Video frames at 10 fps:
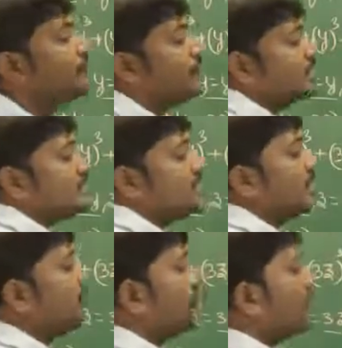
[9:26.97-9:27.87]
First
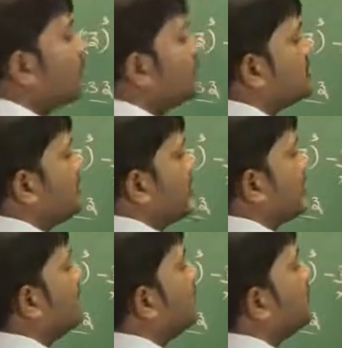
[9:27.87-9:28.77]
and foremost thing
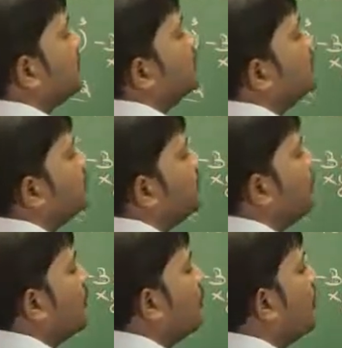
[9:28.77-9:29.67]
is you should
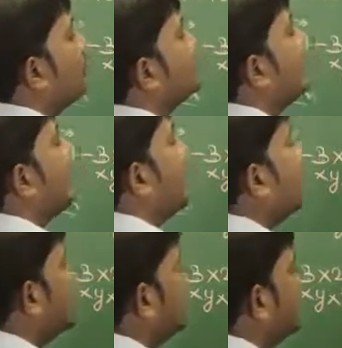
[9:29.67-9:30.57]
know the
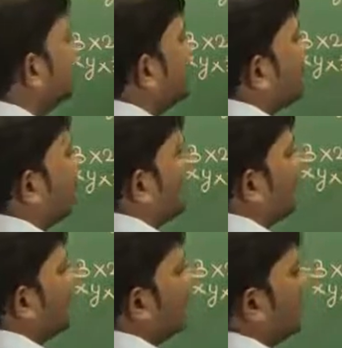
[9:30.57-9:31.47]
identities
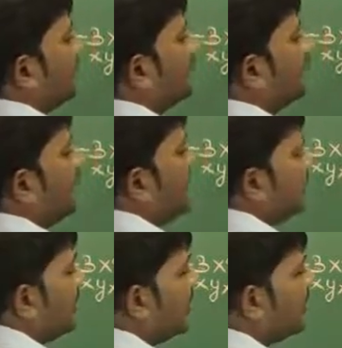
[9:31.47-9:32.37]
properly. Main
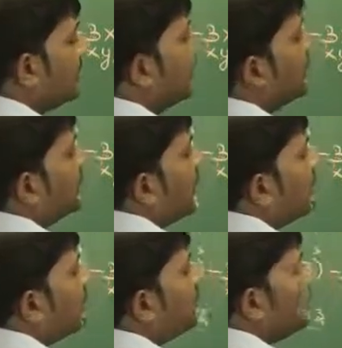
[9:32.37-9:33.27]
thing is you
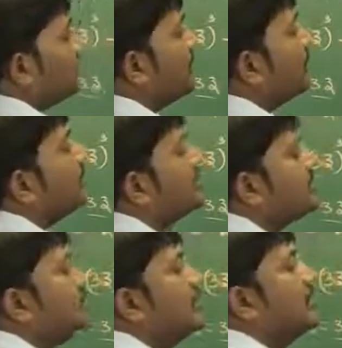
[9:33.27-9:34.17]
have to remember
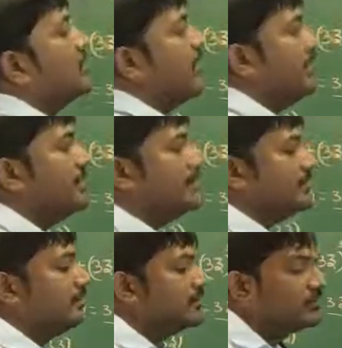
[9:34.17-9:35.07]
the identities.